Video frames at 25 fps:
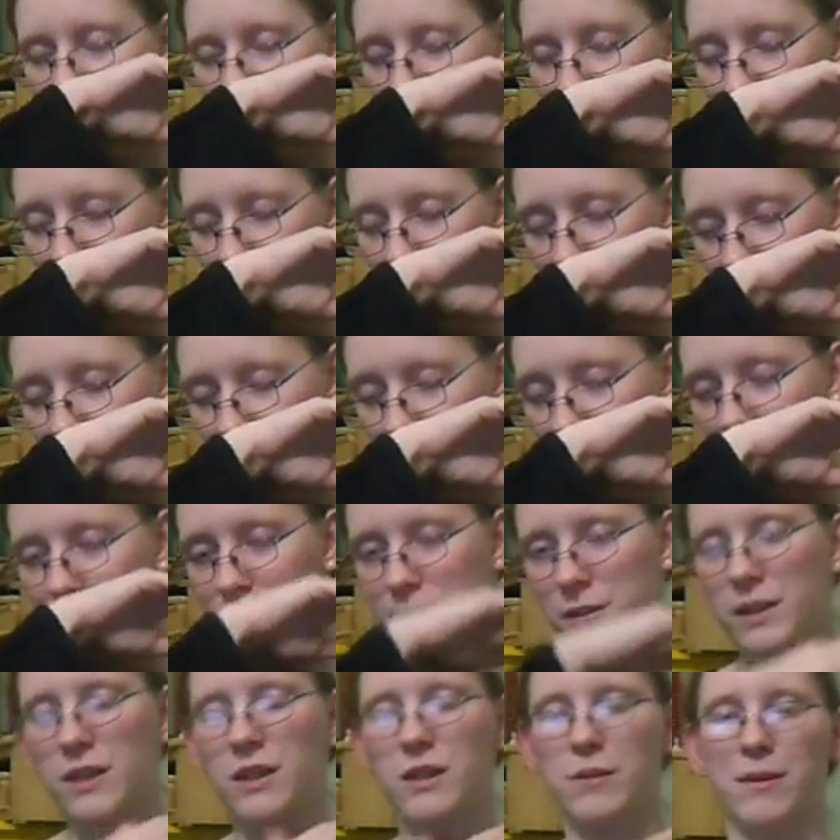
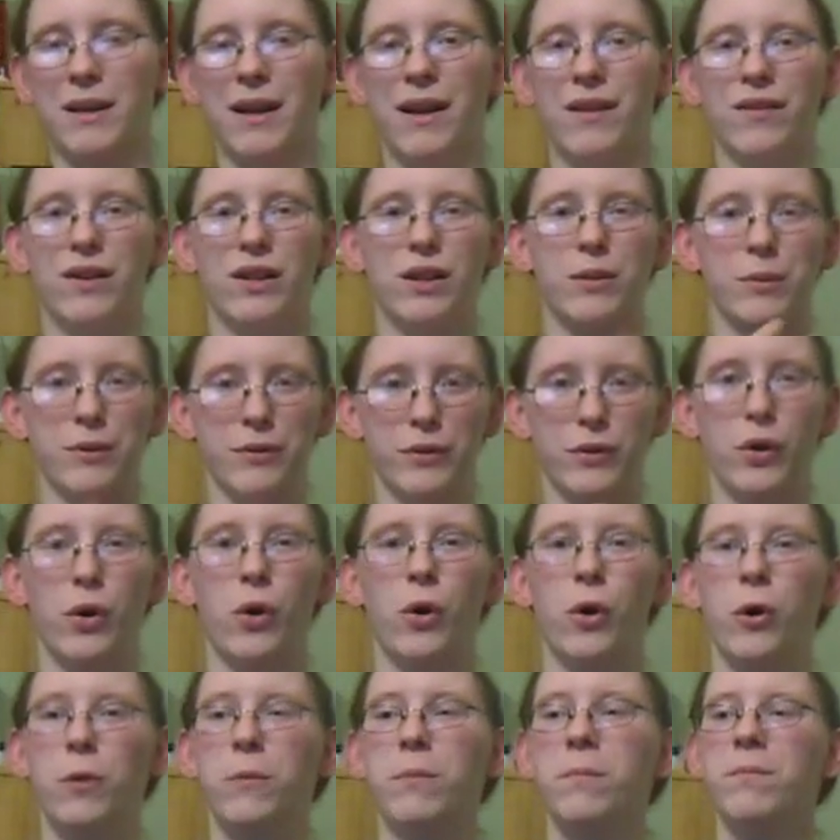Excuse me, I have a little bit of a
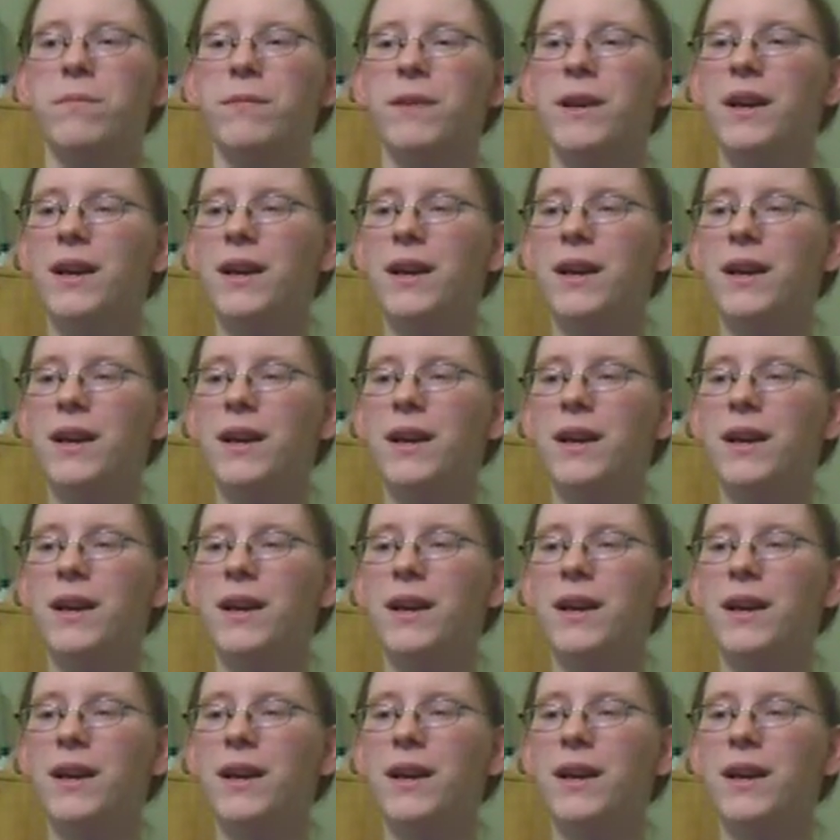cold.